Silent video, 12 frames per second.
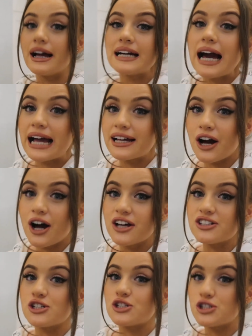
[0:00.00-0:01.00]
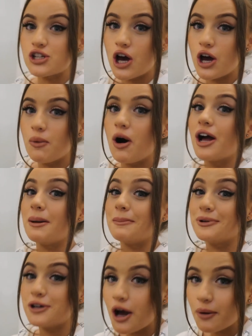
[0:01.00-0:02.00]
Okay guys, so
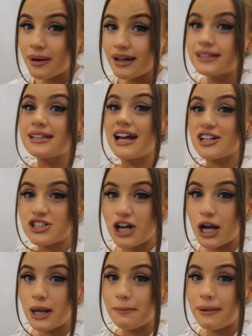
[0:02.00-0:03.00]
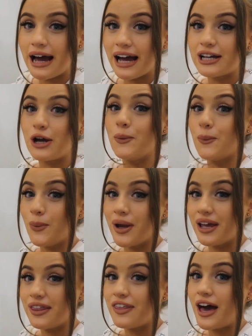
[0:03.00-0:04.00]
I'm going to get Charlotte back
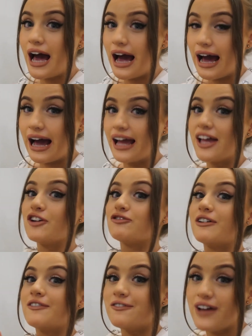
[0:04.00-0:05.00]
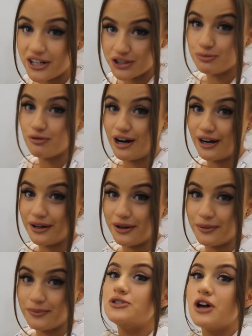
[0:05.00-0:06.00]
with a revenge prank.
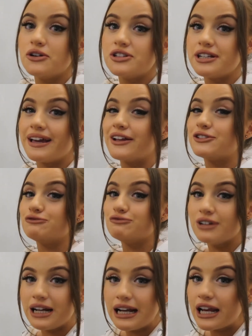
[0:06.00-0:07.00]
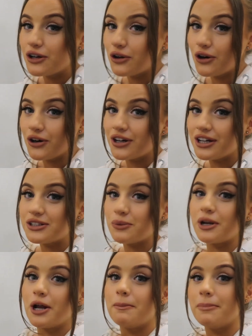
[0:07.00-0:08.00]
You know she gets really annoyed
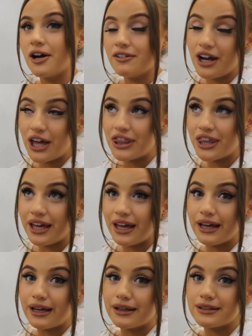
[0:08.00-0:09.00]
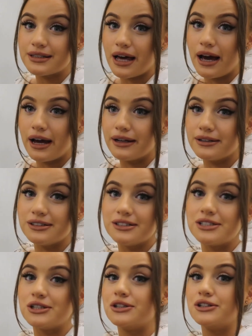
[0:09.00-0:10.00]
when I borrow her things
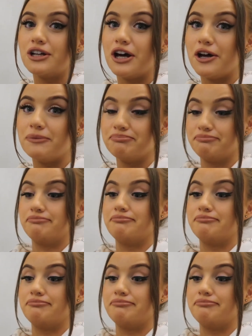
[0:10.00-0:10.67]
and, you know,